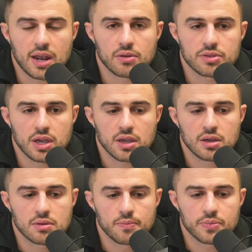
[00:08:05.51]
I don't think
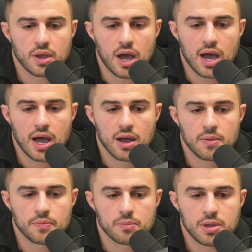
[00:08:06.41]

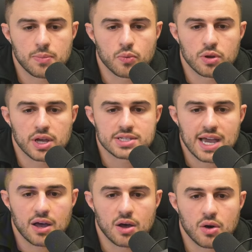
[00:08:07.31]
uh, people realize
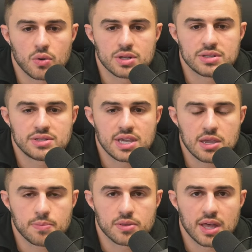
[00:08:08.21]
how
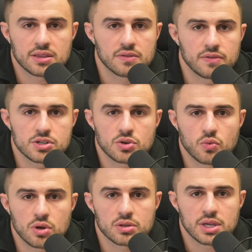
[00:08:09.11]
deep that
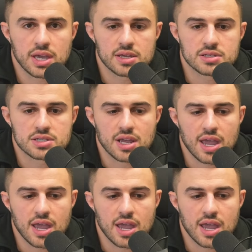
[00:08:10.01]
division really is.